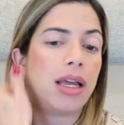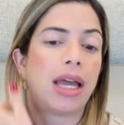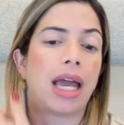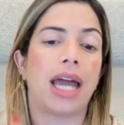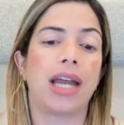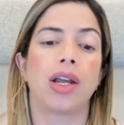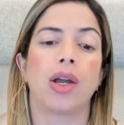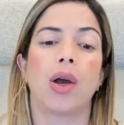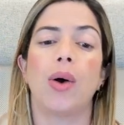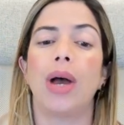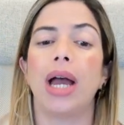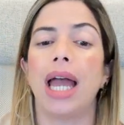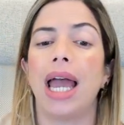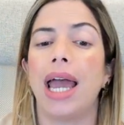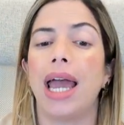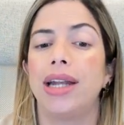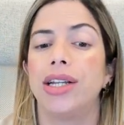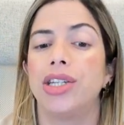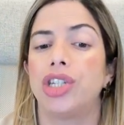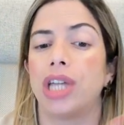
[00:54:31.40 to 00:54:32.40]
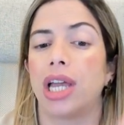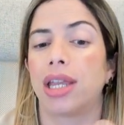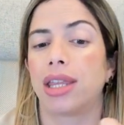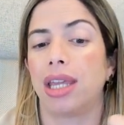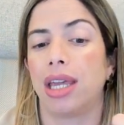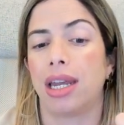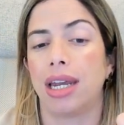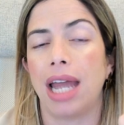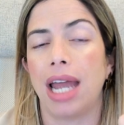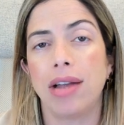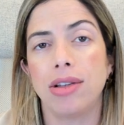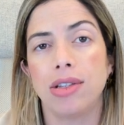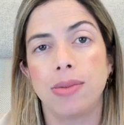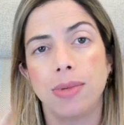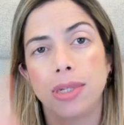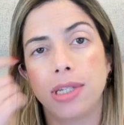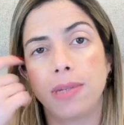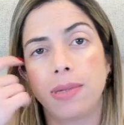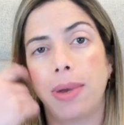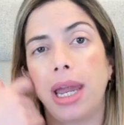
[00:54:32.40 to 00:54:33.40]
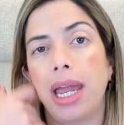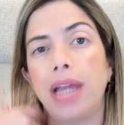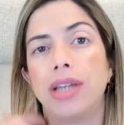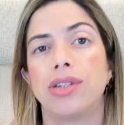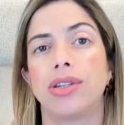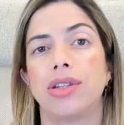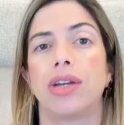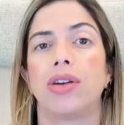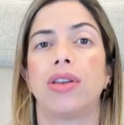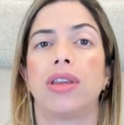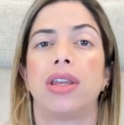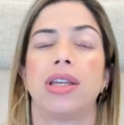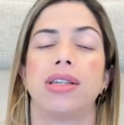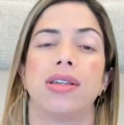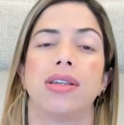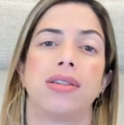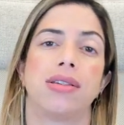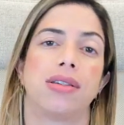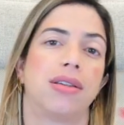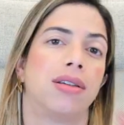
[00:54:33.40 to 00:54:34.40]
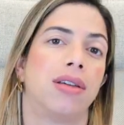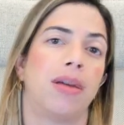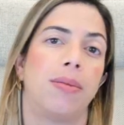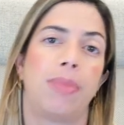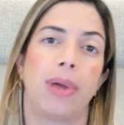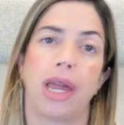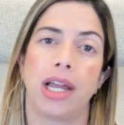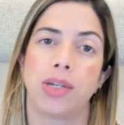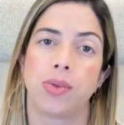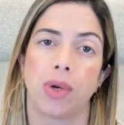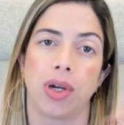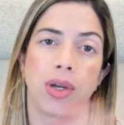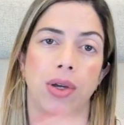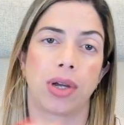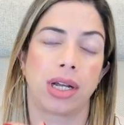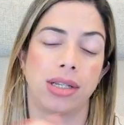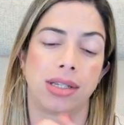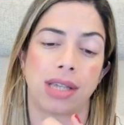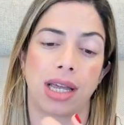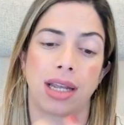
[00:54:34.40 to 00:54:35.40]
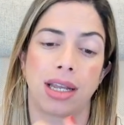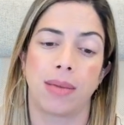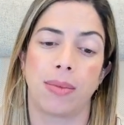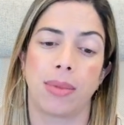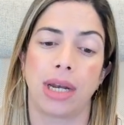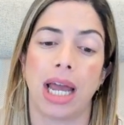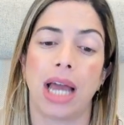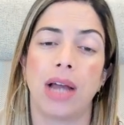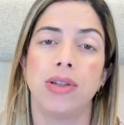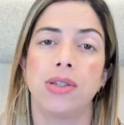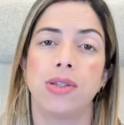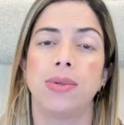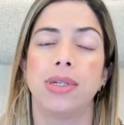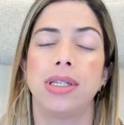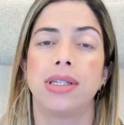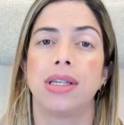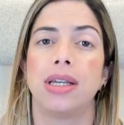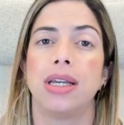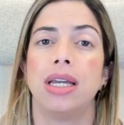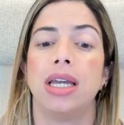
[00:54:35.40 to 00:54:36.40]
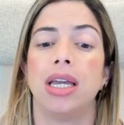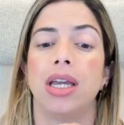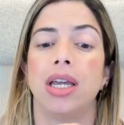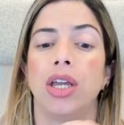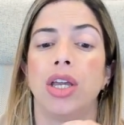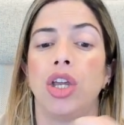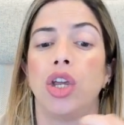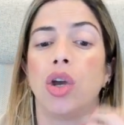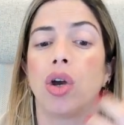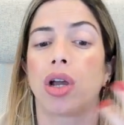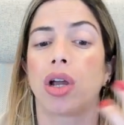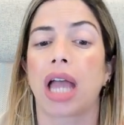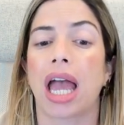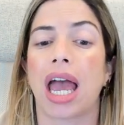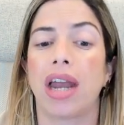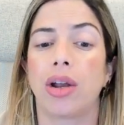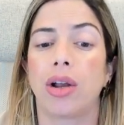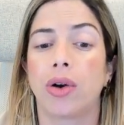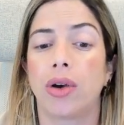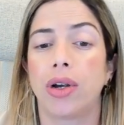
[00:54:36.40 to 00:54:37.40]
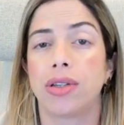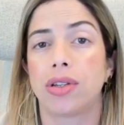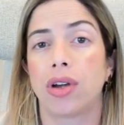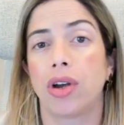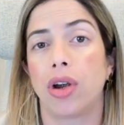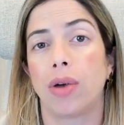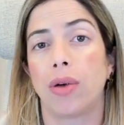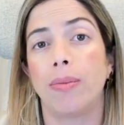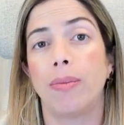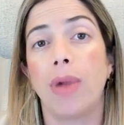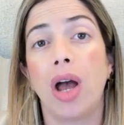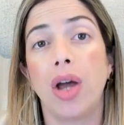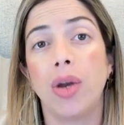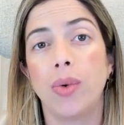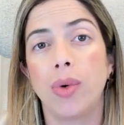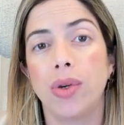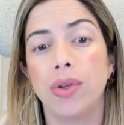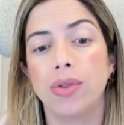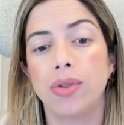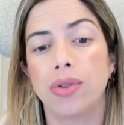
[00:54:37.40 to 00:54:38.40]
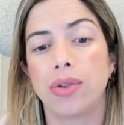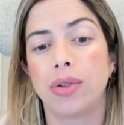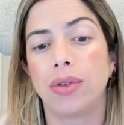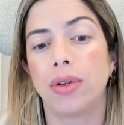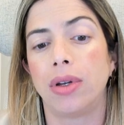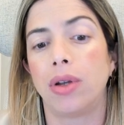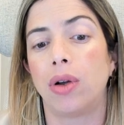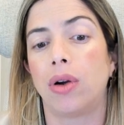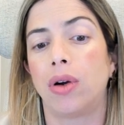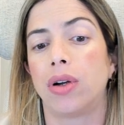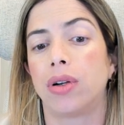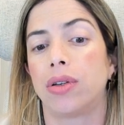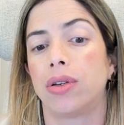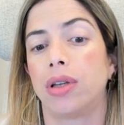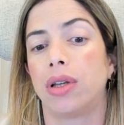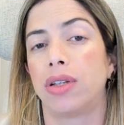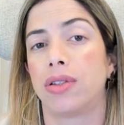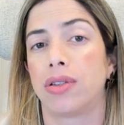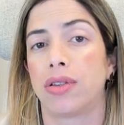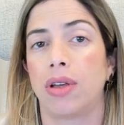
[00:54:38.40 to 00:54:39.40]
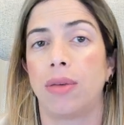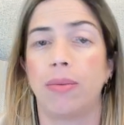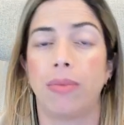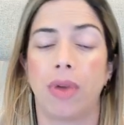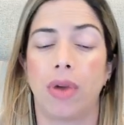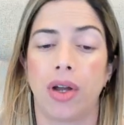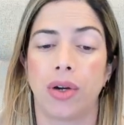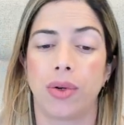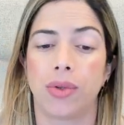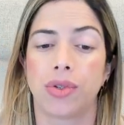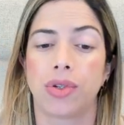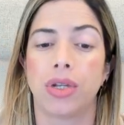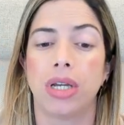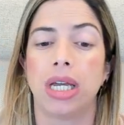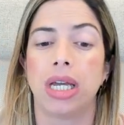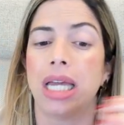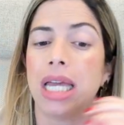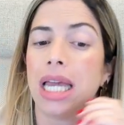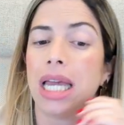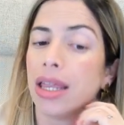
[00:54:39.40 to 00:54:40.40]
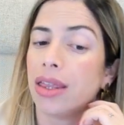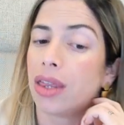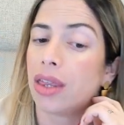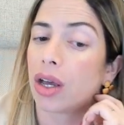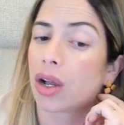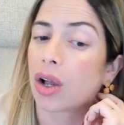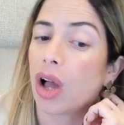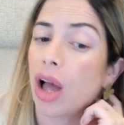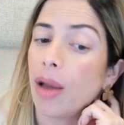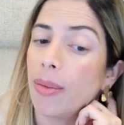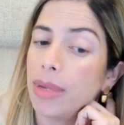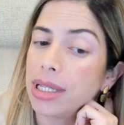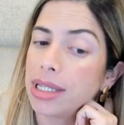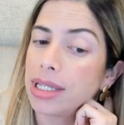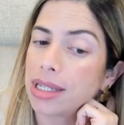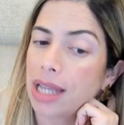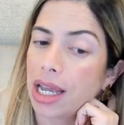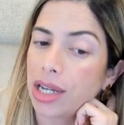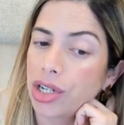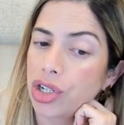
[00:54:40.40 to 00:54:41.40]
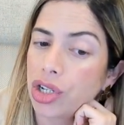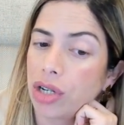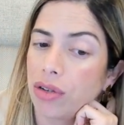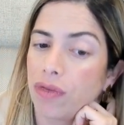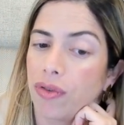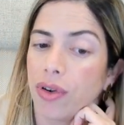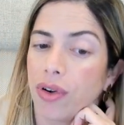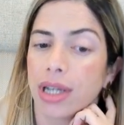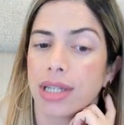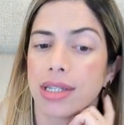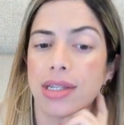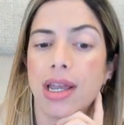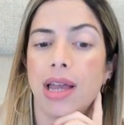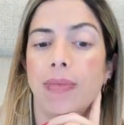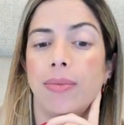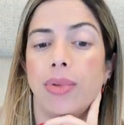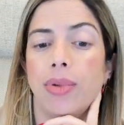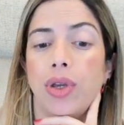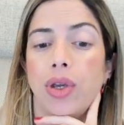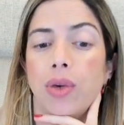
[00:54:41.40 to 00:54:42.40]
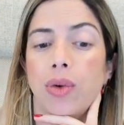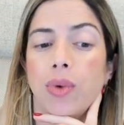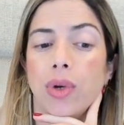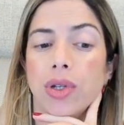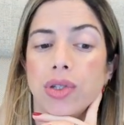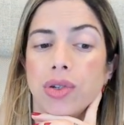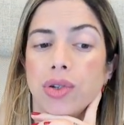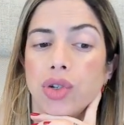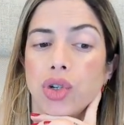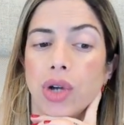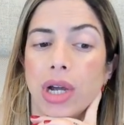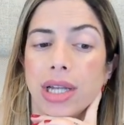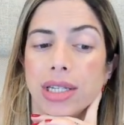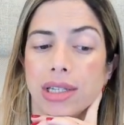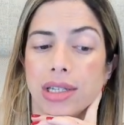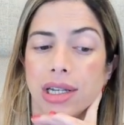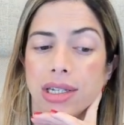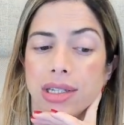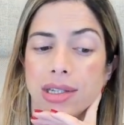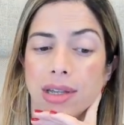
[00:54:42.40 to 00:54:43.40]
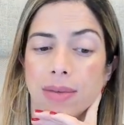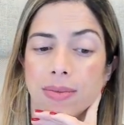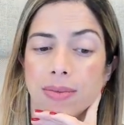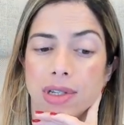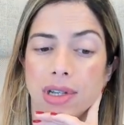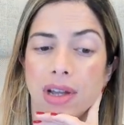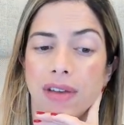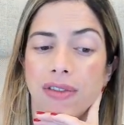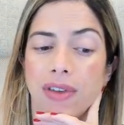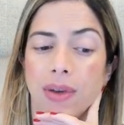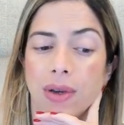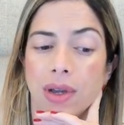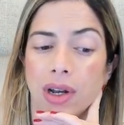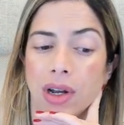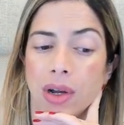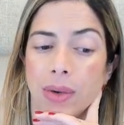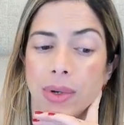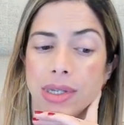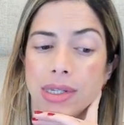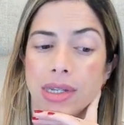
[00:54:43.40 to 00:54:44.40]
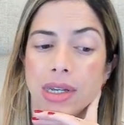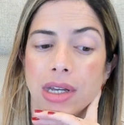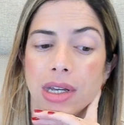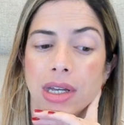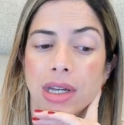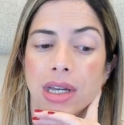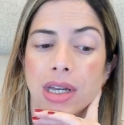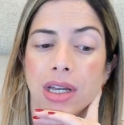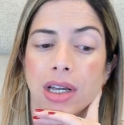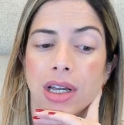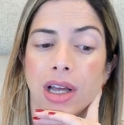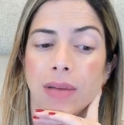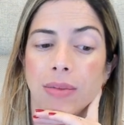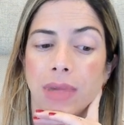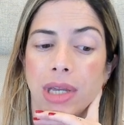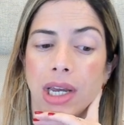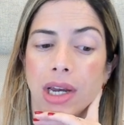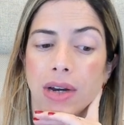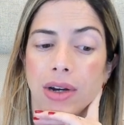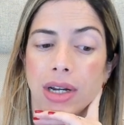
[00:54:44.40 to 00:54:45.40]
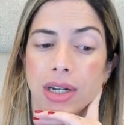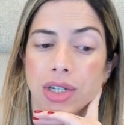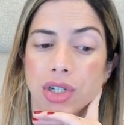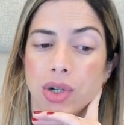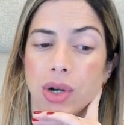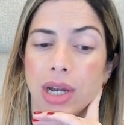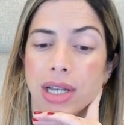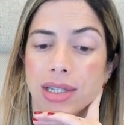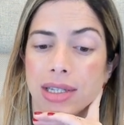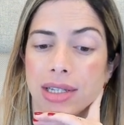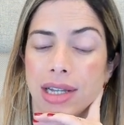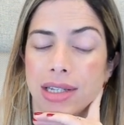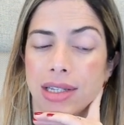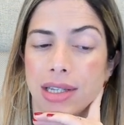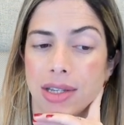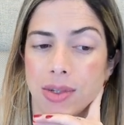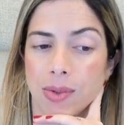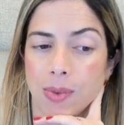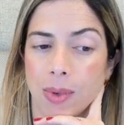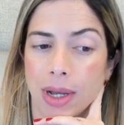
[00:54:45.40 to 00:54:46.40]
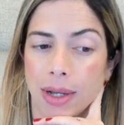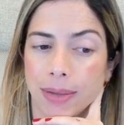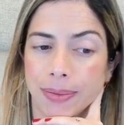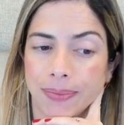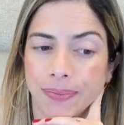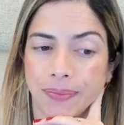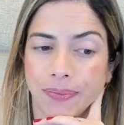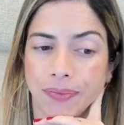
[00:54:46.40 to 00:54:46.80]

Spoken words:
And go ahead and check the announcements page. This is a page where you can send them announcements. Your categories are your models, and submodels. The comments section, for example, you want to translate some stuff, you can always come here and translate as well.